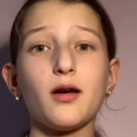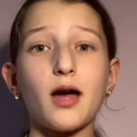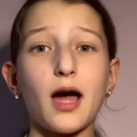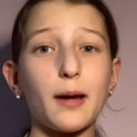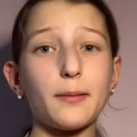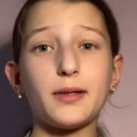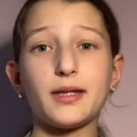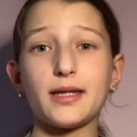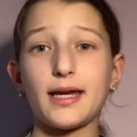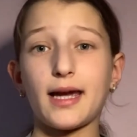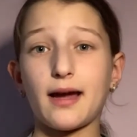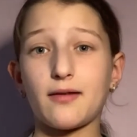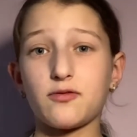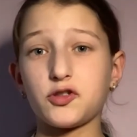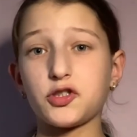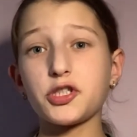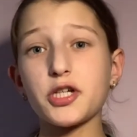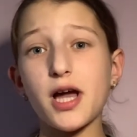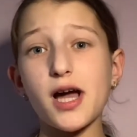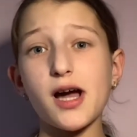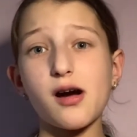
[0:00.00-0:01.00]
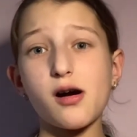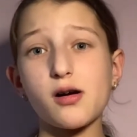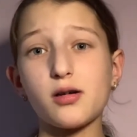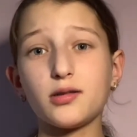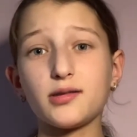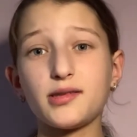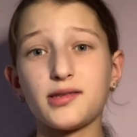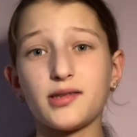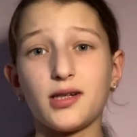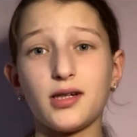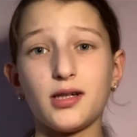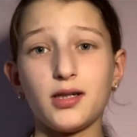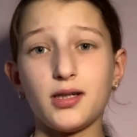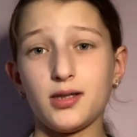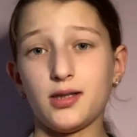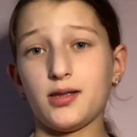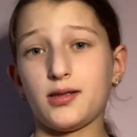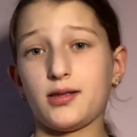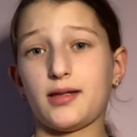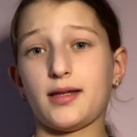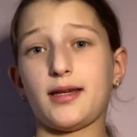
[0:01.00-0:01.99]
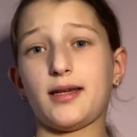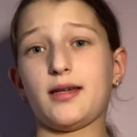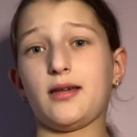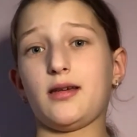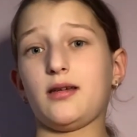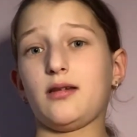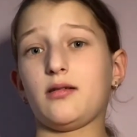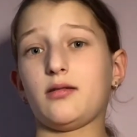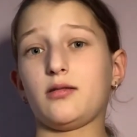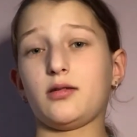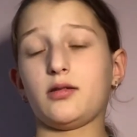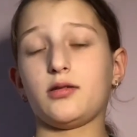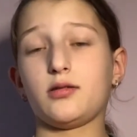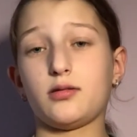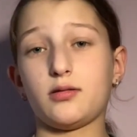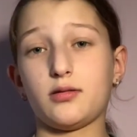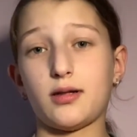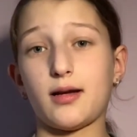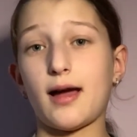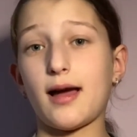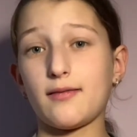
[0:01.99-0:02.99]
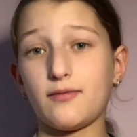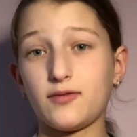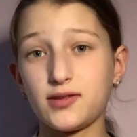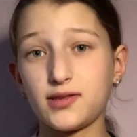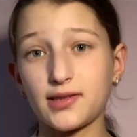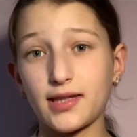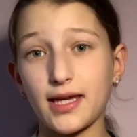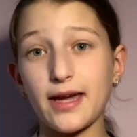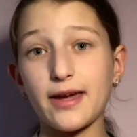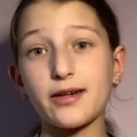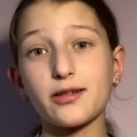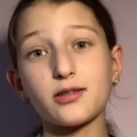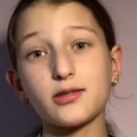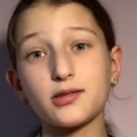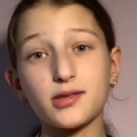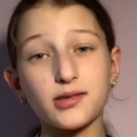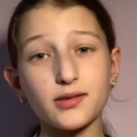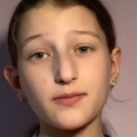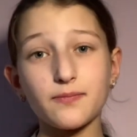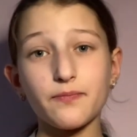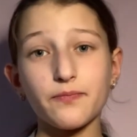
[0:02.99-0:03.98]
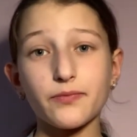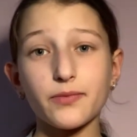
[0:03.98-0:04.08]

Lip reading: I mean, they have shells, they have scales,